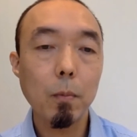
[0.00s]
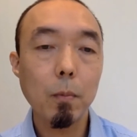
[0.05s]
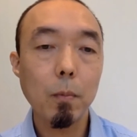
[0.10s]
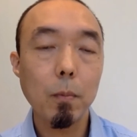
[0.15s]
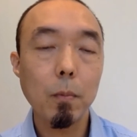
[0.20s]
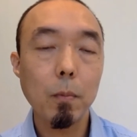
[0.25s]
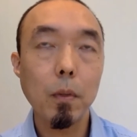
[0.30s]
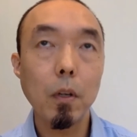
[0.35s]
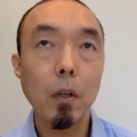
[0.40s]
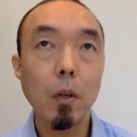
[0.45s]

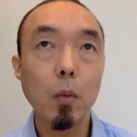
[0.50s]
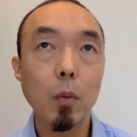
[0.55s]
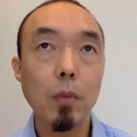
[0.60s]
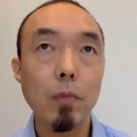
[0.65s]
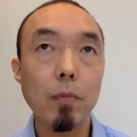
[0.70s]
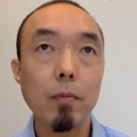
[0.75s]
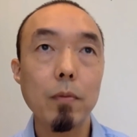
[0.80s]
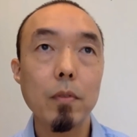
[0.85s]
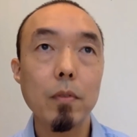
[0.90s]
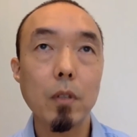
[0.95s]
we've
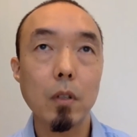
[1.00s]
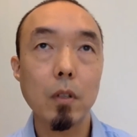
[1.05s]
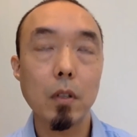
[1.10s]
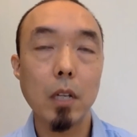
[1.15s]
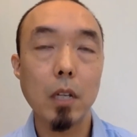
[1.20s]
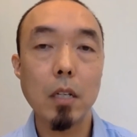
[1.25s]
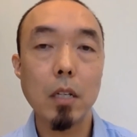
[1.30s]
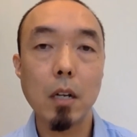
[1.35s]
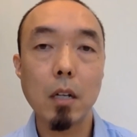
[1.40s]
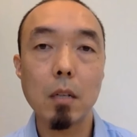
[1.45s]
certainly
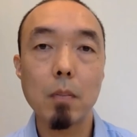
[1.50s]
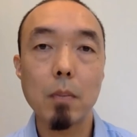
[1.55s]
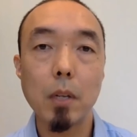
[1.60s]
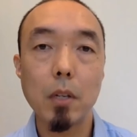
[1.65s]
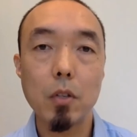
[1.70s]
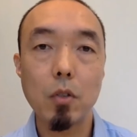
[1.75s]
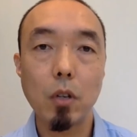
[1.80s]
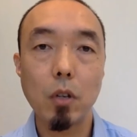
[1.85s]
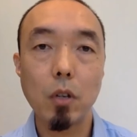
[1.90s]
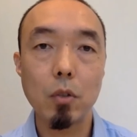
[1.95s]
talked about
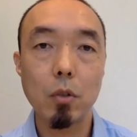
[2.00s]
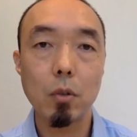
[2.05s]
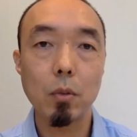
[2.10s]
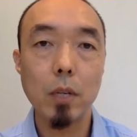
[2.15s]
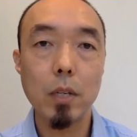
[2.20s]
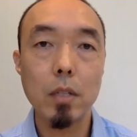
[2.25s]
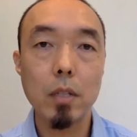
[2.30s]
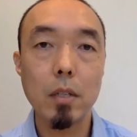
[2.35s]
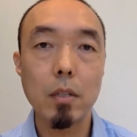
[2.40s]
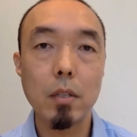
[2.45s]
structural
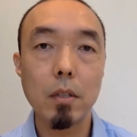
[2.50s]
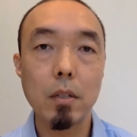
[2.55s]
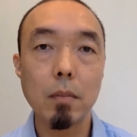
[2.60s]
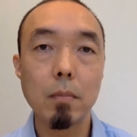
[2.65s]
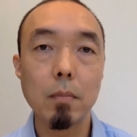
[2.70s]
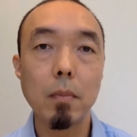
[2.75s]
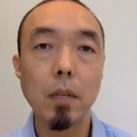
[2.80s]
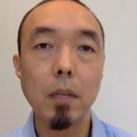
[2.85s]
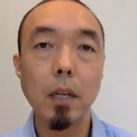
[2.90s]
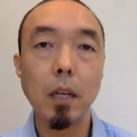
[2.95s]

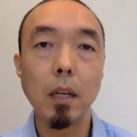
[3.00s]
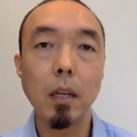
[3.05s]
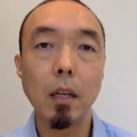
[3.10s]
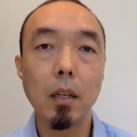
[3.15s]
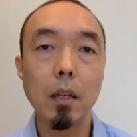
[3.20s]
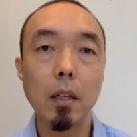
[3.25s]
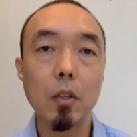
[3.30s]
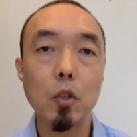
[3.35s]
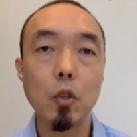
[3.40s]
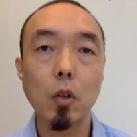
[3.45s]
racism
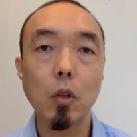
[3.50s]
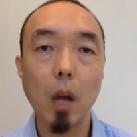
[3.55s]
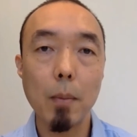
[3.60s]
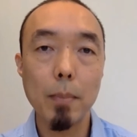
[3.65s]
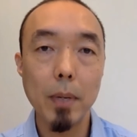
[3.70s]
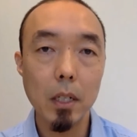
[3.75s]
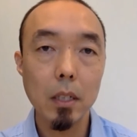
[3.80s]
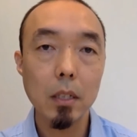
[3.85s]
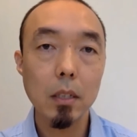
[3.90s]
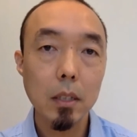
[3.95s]
and
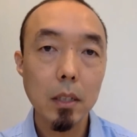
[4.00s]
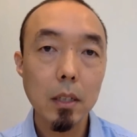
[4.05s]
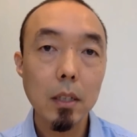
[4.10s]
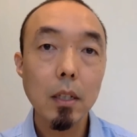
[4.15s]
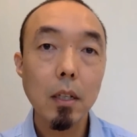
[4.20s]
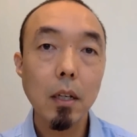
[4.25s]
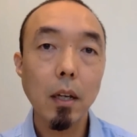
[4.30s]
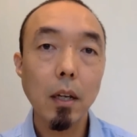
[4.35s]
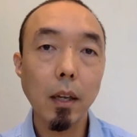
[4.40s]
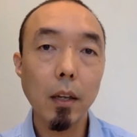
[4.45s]

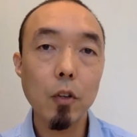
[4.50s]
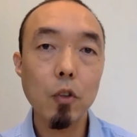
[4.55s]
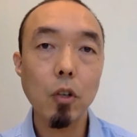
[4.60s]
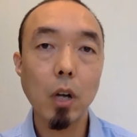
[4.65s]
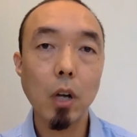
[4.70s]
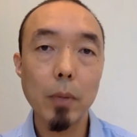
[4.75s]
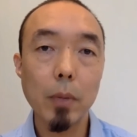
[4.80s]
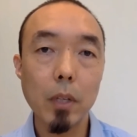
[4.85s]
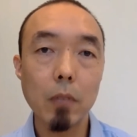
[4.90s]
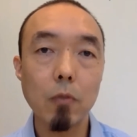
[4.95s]

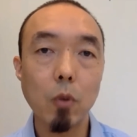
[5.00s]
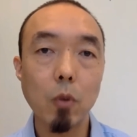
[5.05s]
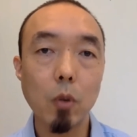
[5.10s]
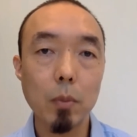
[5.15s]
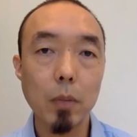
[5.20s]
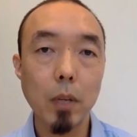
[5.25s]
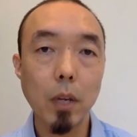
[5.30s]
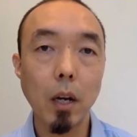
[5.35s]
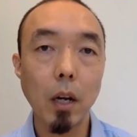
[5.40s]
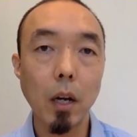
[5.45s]

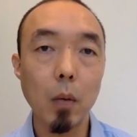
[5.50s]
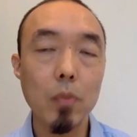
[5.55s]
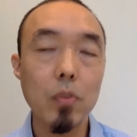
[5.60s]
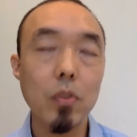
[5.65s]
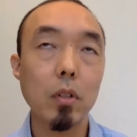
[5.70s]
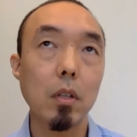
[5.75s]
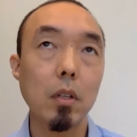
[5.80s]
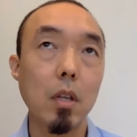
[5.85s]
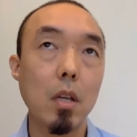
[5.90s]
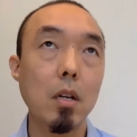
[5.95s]
trauma-informed care. We've
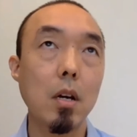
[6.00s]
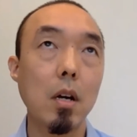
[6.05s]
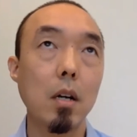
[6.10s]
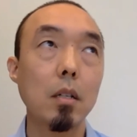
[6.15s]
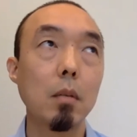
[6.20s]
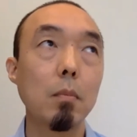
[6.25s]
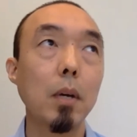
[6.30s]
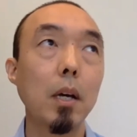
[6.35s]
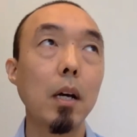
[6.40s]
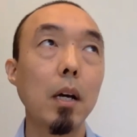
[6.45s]
certainly talked
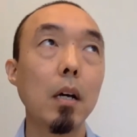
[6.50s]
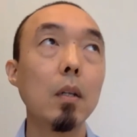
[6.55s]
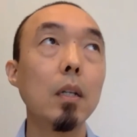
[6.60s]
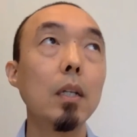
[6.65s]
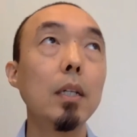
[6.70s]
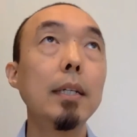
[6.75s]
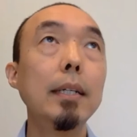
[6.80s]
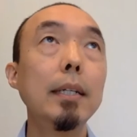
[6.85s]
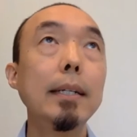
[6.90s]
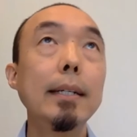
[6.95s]
about
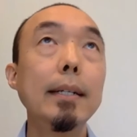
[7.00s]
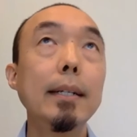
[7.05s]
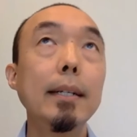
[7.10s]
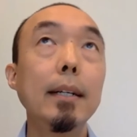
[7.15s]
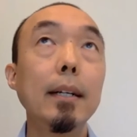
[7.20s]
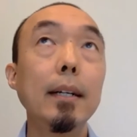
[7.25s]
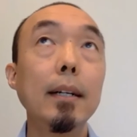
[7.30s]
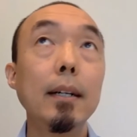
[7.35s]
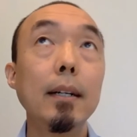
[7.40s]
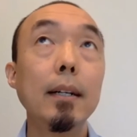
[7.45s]

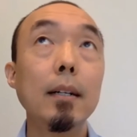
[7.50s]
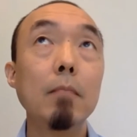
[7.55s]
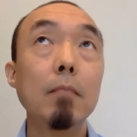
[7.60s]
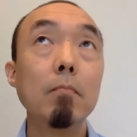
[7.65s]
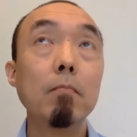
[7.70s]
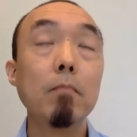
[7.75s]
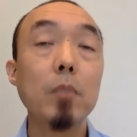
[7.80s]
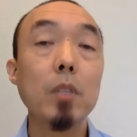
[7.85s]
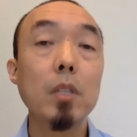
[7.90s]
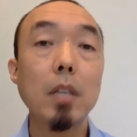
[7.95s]

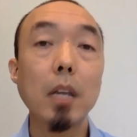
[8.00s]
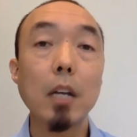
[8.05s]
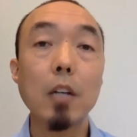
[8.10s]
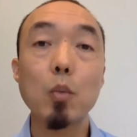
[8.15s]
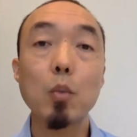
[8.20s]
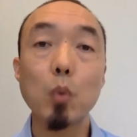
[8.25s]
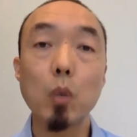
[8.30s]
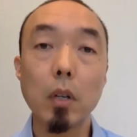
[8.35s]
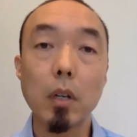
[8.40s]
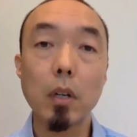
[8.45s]

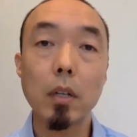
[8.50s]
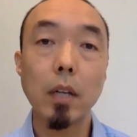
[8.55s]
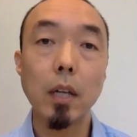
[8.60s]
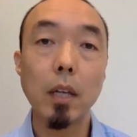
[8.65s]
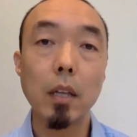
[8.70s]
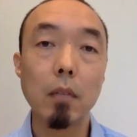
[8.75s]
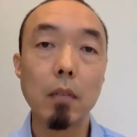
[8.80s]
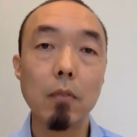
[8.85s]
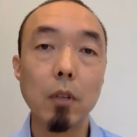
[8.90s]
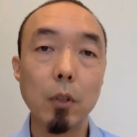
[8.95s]
sex work
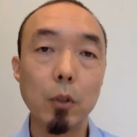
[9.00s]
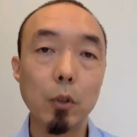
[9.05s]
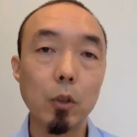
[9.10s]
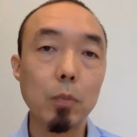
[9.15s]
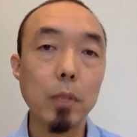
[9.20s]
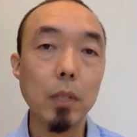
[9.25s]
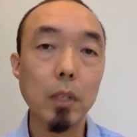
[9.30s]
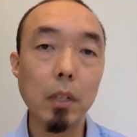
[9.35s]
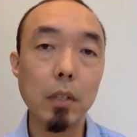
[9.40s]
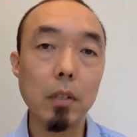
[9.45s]
and the
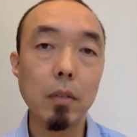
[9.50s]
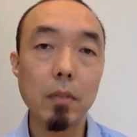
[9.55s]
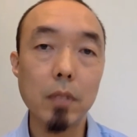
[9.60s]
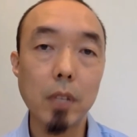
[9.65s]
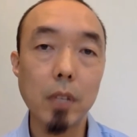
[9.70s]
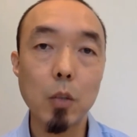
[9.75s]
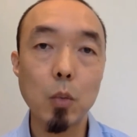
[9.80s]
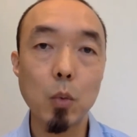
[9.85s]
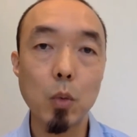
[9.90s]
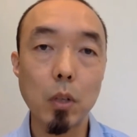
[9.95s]
vulnerabilities of
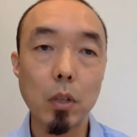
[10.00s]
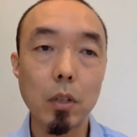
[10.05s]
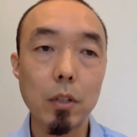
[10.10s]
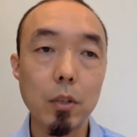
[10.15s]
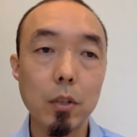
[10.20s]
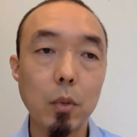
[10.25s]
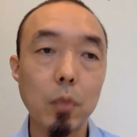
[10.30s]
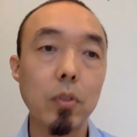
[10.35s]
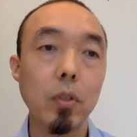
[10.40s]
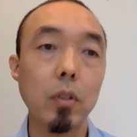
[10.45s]
sex
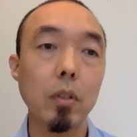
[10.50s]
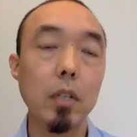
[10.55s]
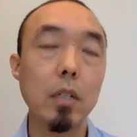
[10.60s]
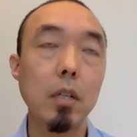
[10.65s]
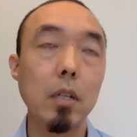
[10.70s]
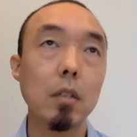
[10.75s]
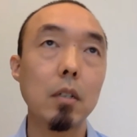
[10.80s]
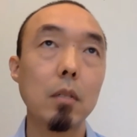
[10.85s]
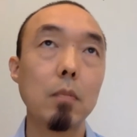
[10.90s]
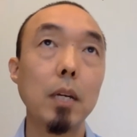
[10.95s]
workers. We've certainly
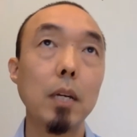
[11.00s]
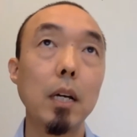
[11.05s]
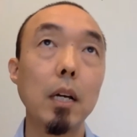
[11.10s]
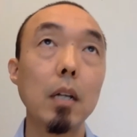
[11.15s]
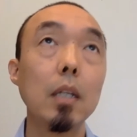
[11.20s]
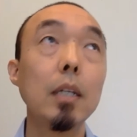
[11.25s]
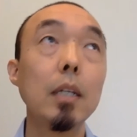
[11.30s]
talked about